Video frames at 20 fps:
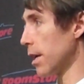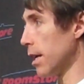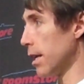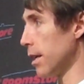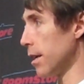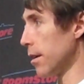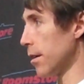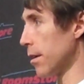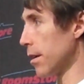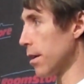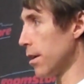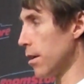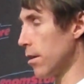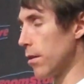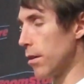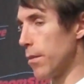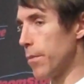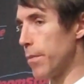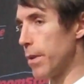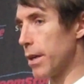any, you know,
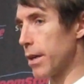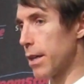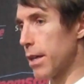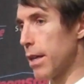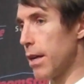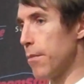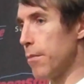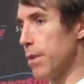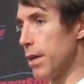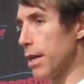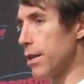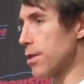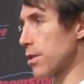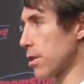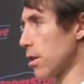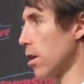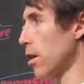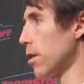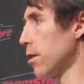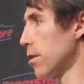have been NBA
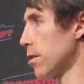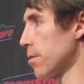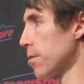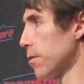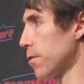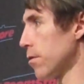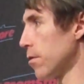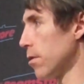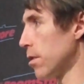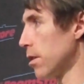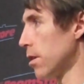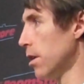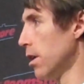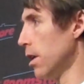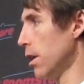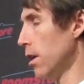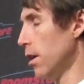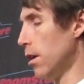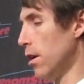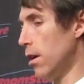starters before.
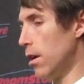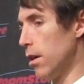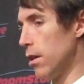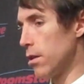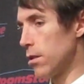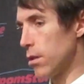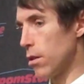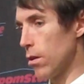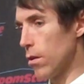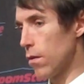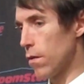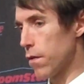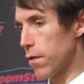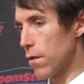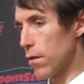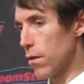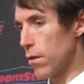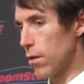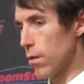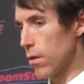So
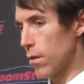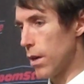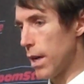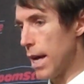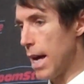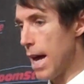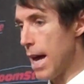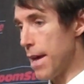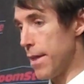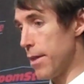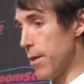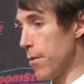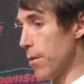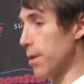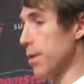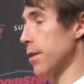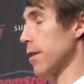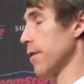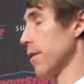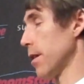and there
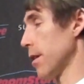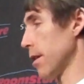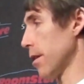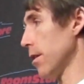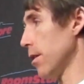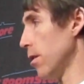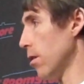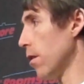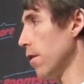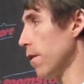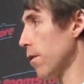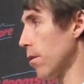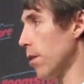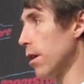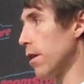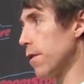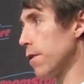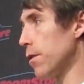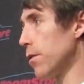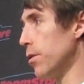was you know,
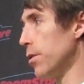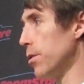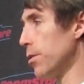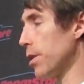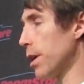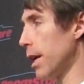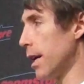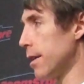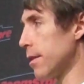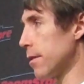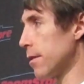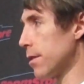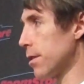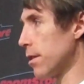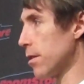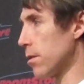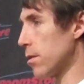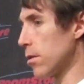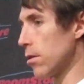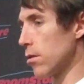quite a few new guys this
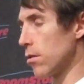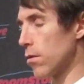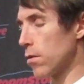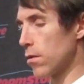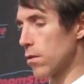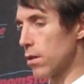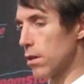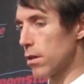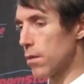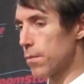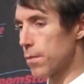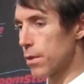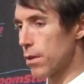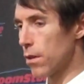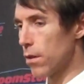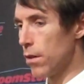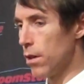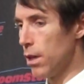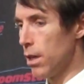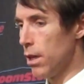year too. So
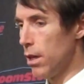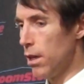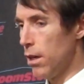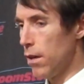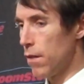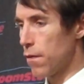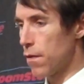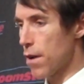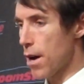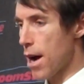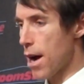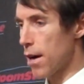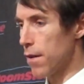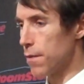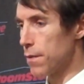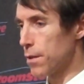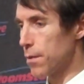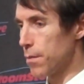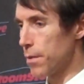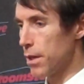for
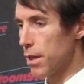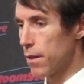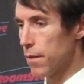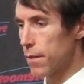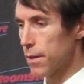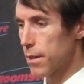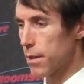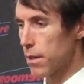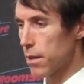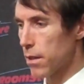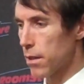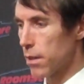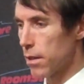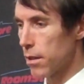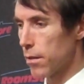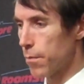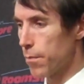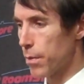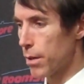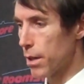Alvin to be able to
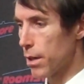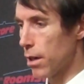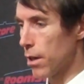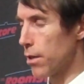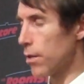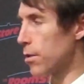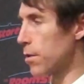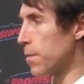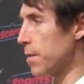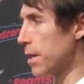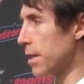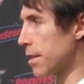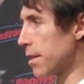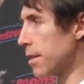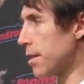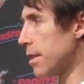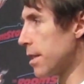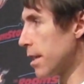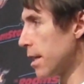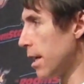put all those
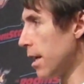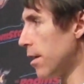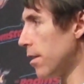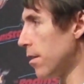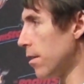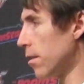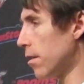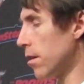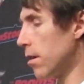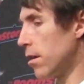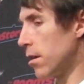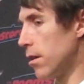pieces together,